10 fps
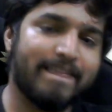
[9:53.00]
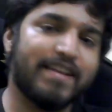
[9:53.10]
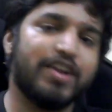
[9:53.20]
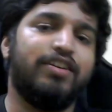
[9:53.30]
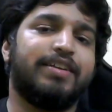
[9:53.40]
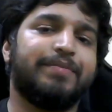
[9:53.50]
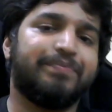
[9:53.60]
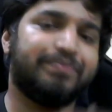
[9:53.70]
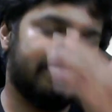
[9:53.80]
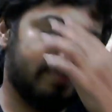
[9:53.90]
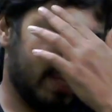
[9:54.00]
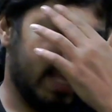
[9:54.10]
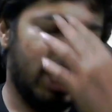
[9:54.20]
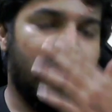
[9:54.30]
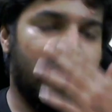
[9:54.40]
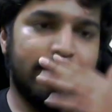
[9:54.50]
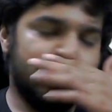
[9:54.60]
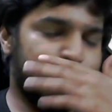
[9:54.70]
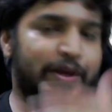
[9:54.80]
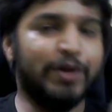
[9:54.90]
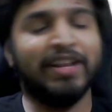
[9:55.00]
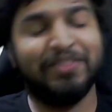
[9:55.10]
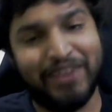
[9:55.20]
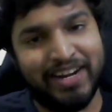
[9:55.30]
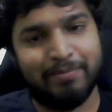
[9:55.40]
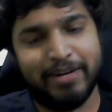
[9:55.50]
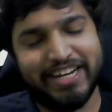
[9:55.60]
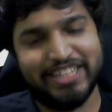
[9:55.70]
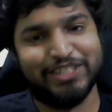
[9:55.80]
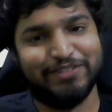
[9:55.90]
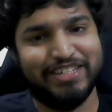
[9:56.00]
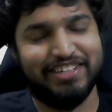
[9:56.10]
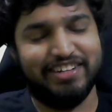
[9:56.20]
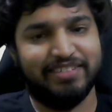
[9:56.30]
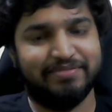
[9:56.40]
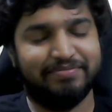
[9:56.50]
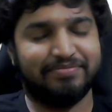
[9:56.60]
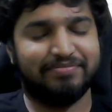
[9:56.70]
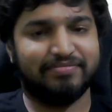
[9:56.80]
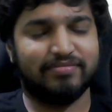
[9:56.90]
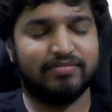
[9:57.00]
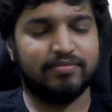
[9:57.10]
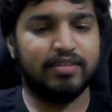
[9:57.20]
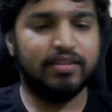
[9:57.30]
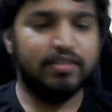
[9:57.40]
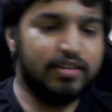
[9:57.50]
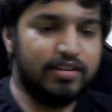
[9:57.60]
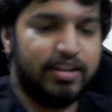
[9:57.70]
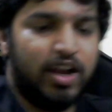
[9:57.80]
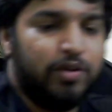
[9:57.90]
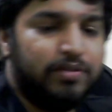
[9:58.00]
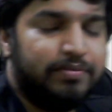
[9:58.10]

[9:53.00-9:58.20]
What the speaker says: Got it? So we looked at 3 interpretations of GCD. Now,